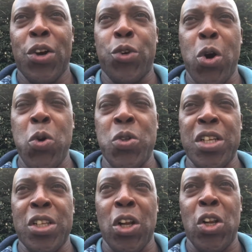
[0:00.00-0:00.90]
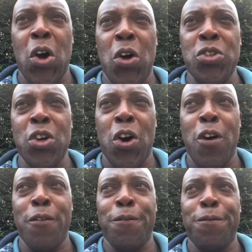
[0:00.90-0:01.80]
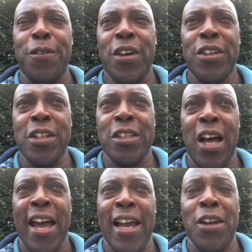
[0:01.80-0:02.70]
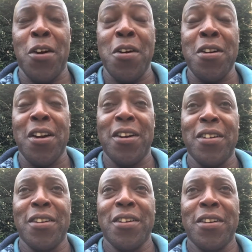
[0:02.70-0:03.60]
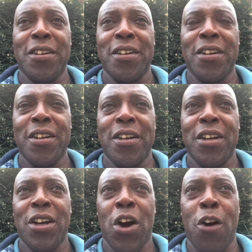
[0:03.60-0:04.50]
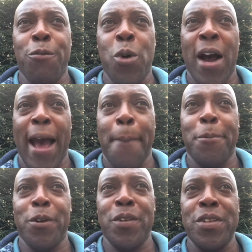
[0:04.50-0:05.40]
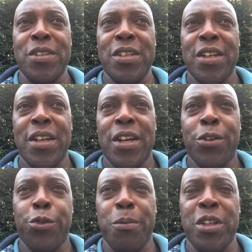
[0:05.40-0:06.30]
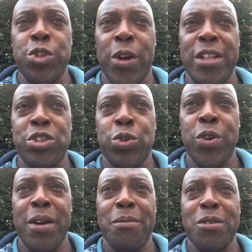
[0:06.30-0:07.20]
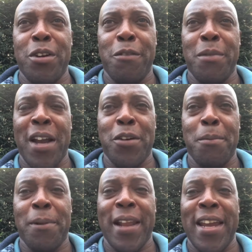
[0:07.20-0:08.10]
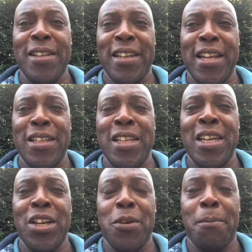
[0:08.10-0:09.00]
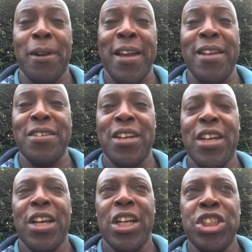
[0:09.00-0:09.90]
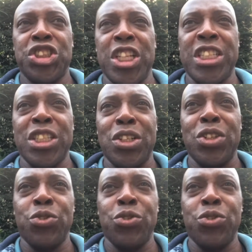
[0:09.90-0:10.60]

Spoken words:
quoted a lot of the dialogue of what happened from the transcript of my complaint in the complaint. She didn't